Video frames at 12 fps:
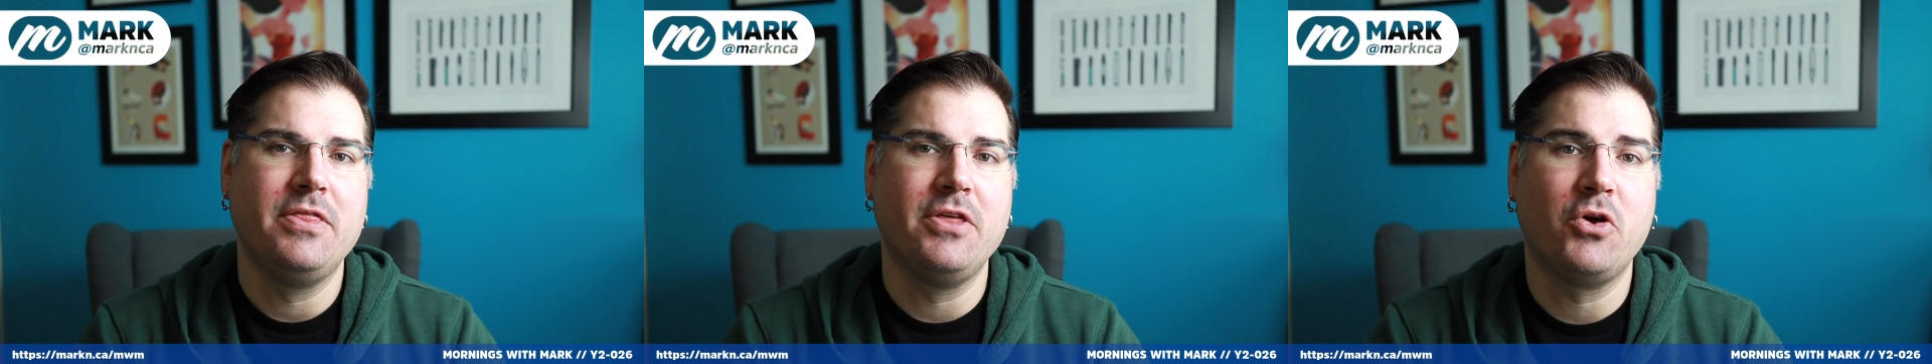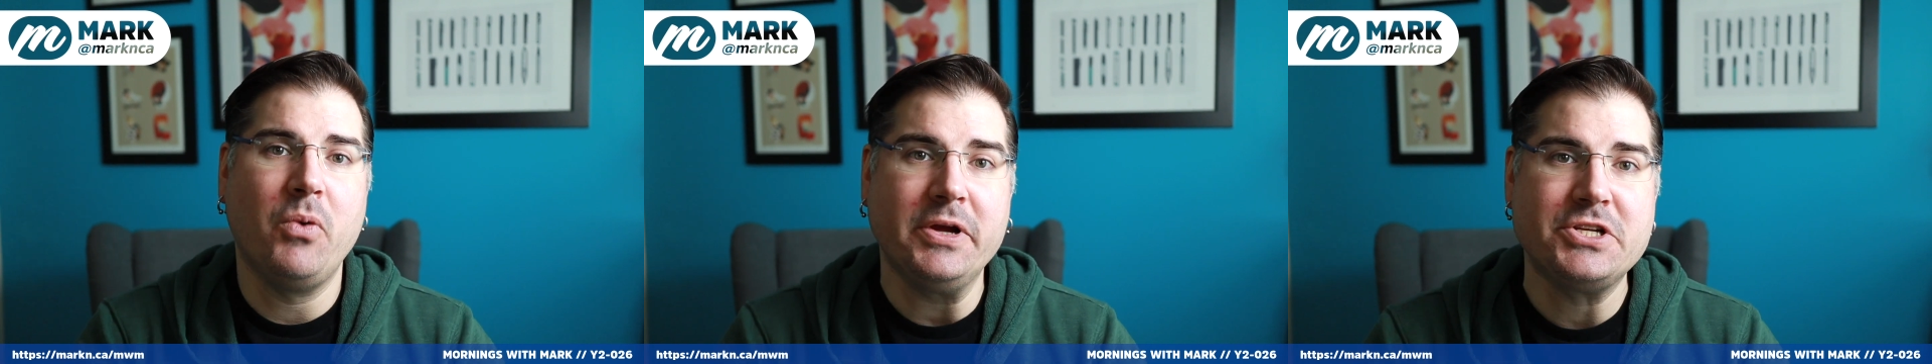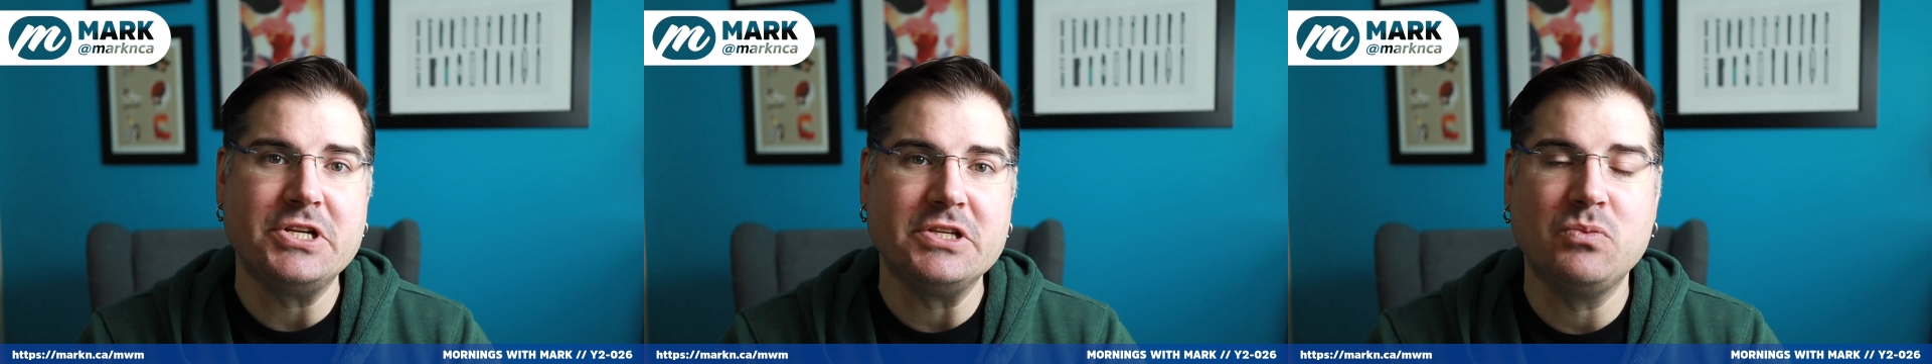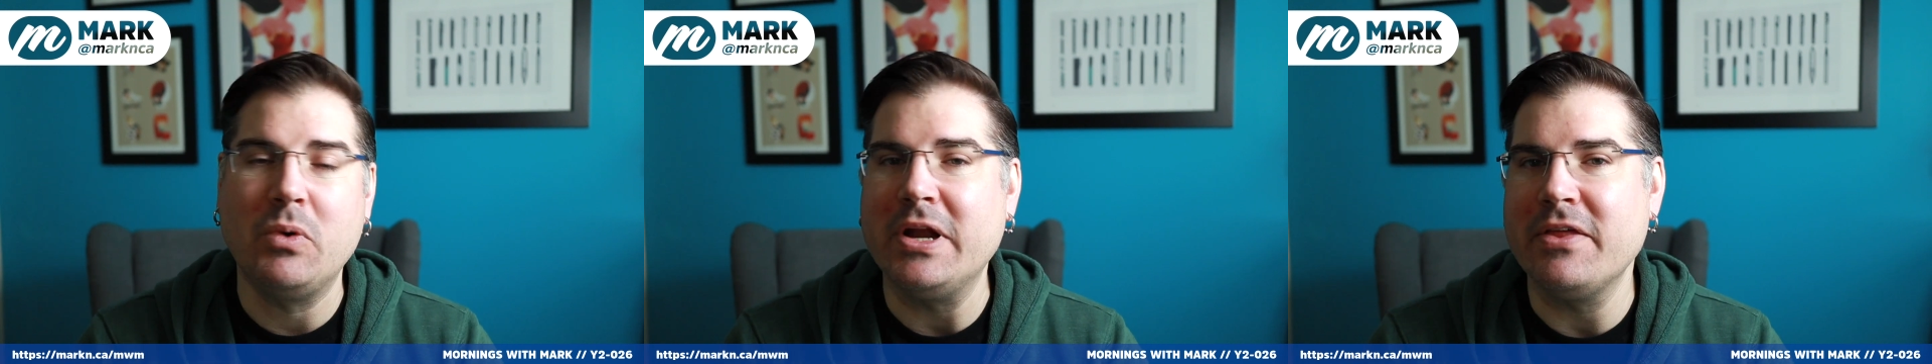The question
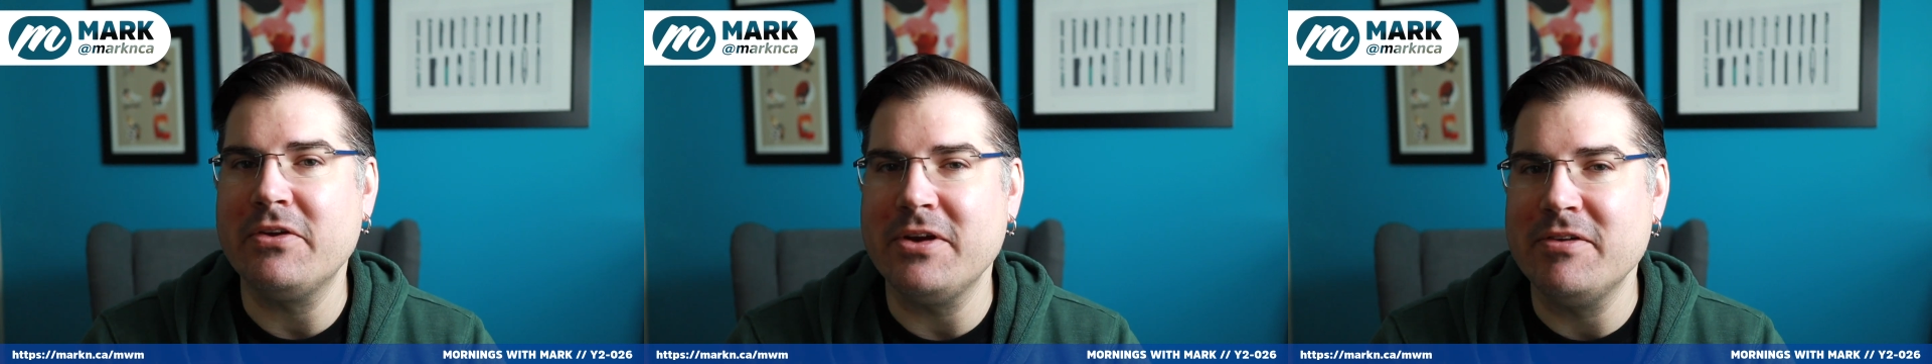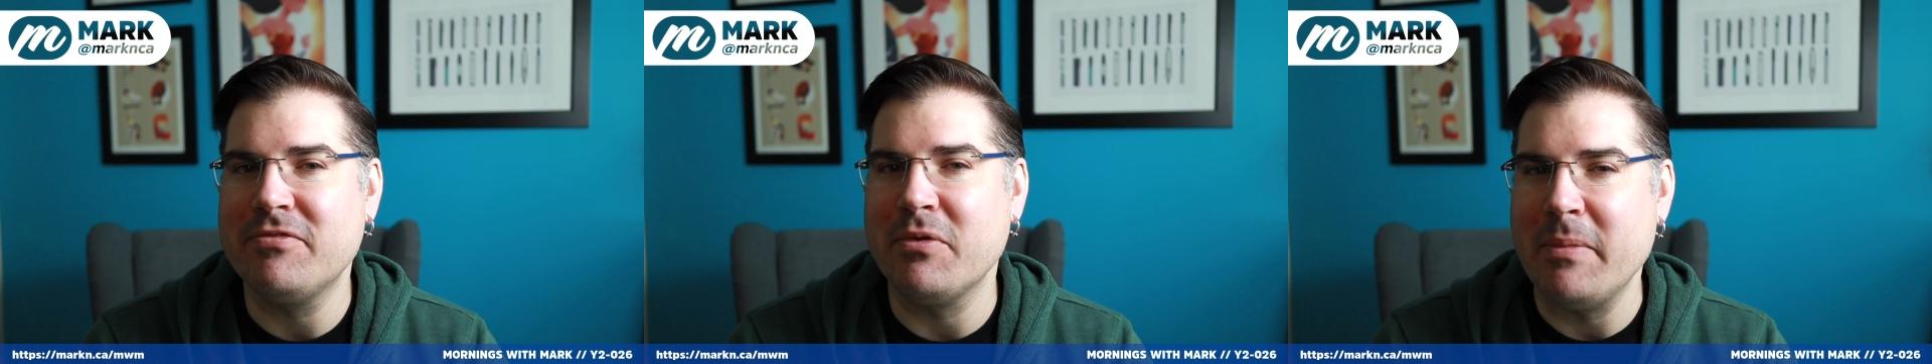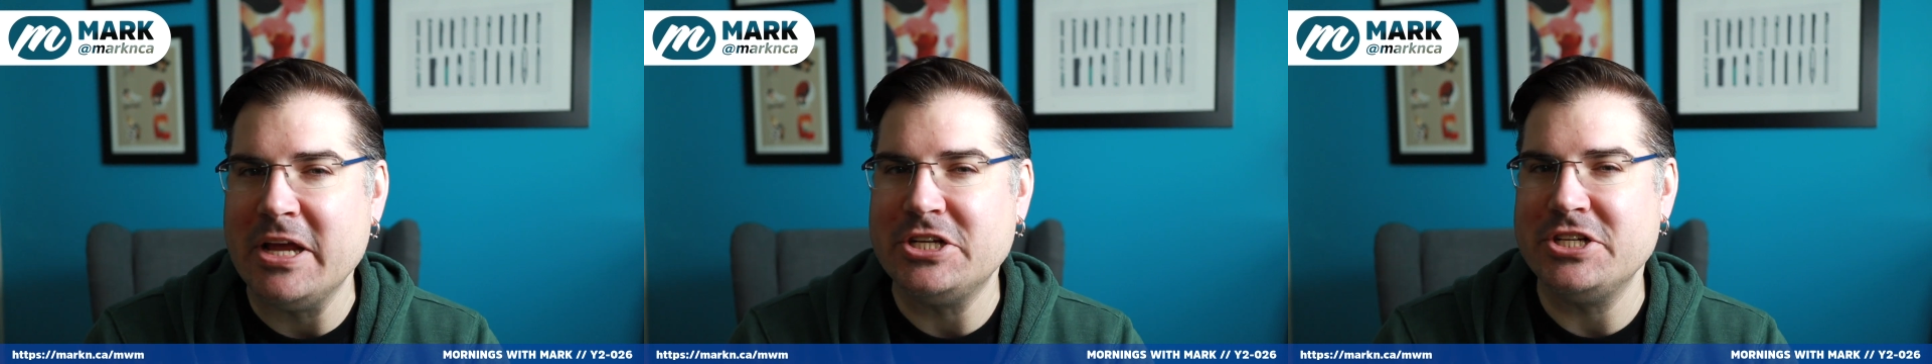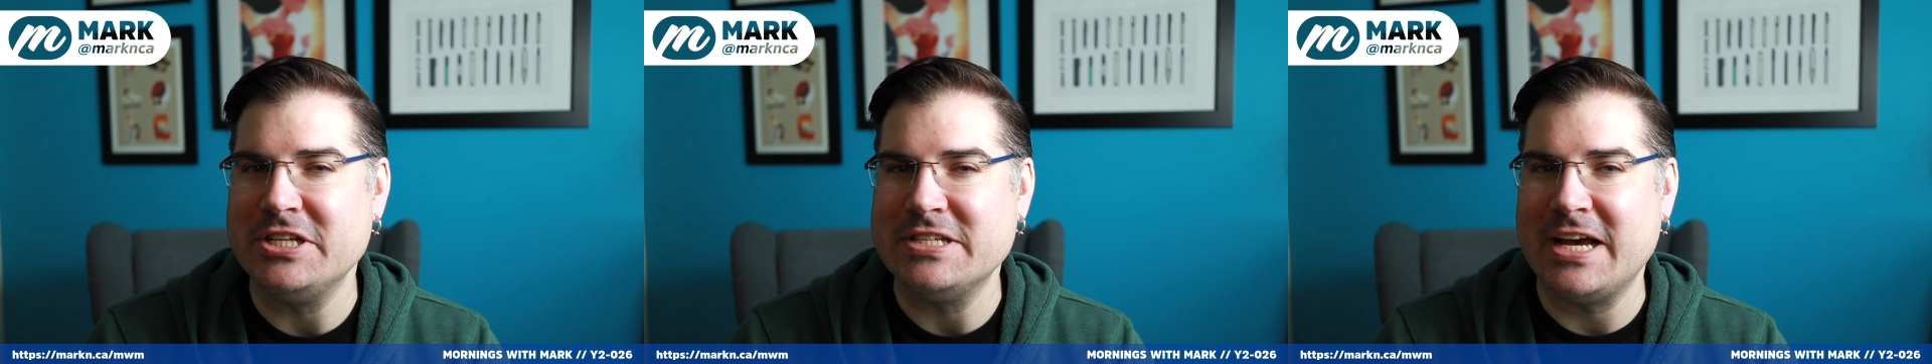is, what other
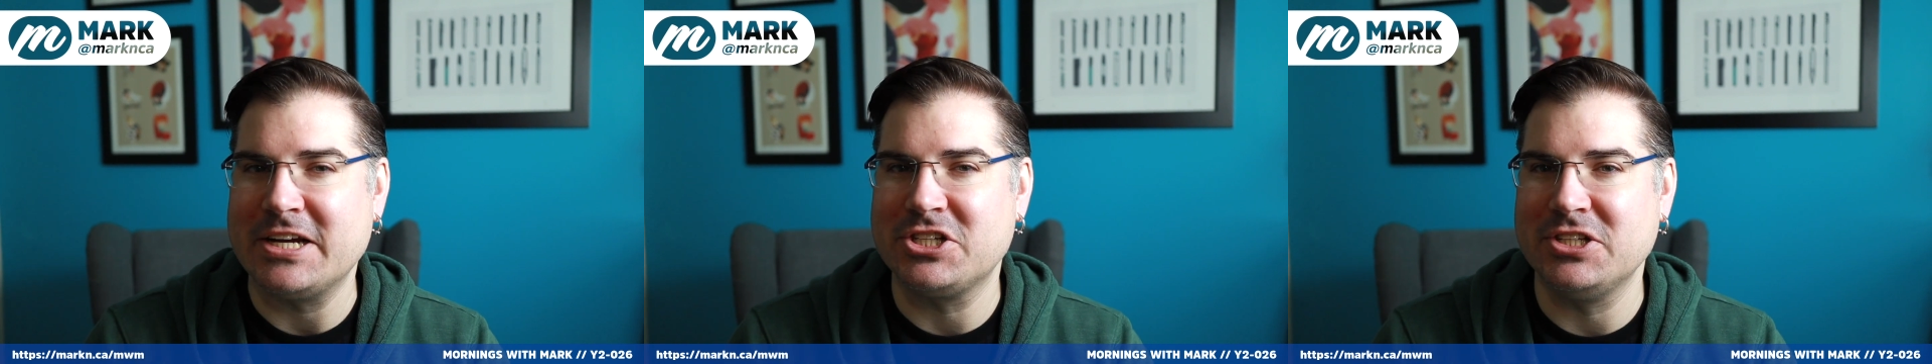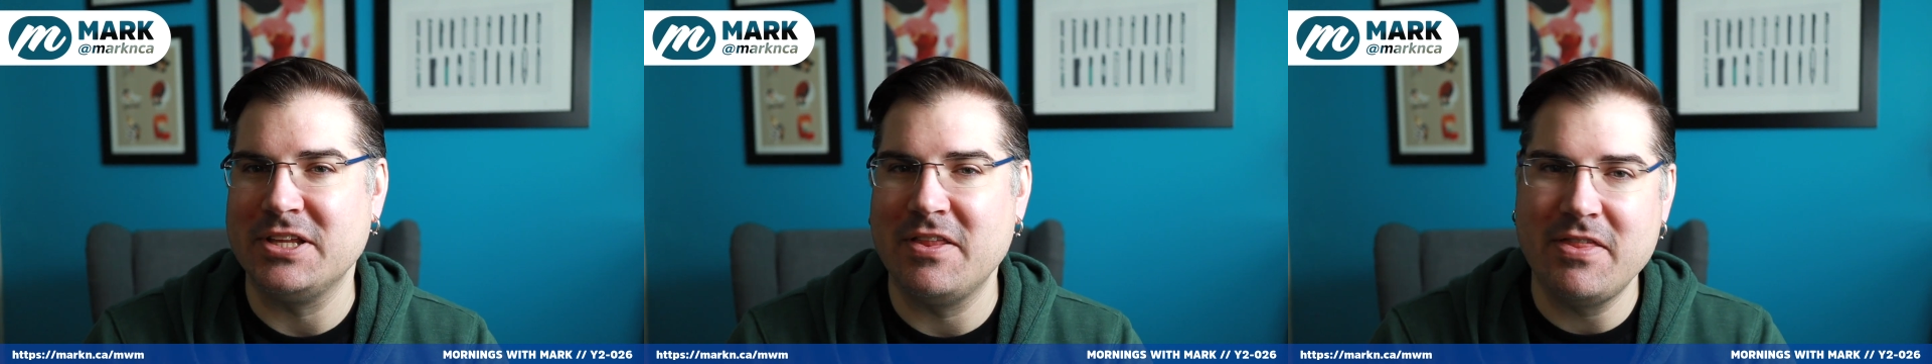information is actually